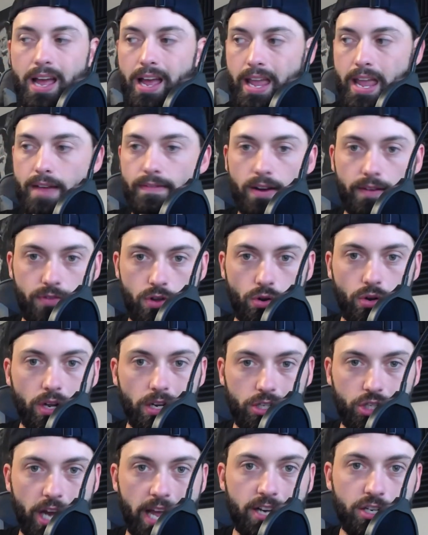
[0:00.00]
Even if you
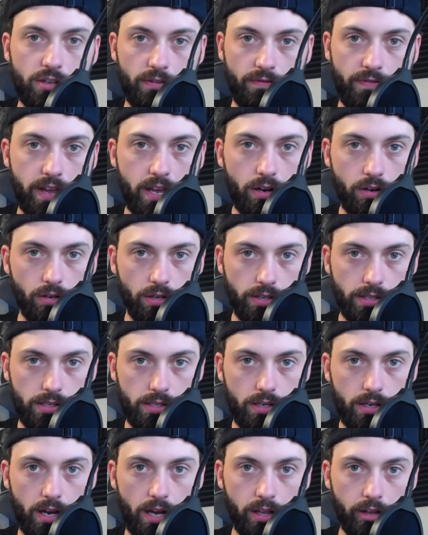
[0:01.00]
could change the vehicles
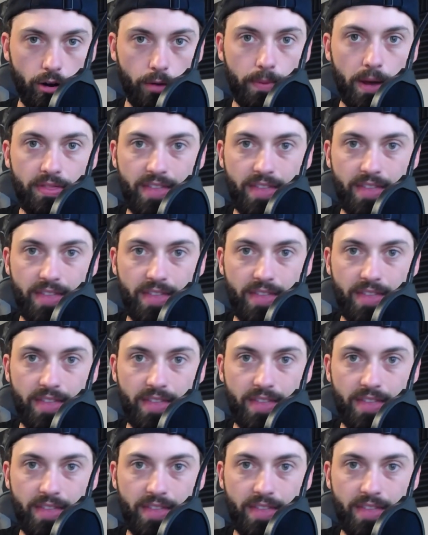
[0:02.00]
a little bit,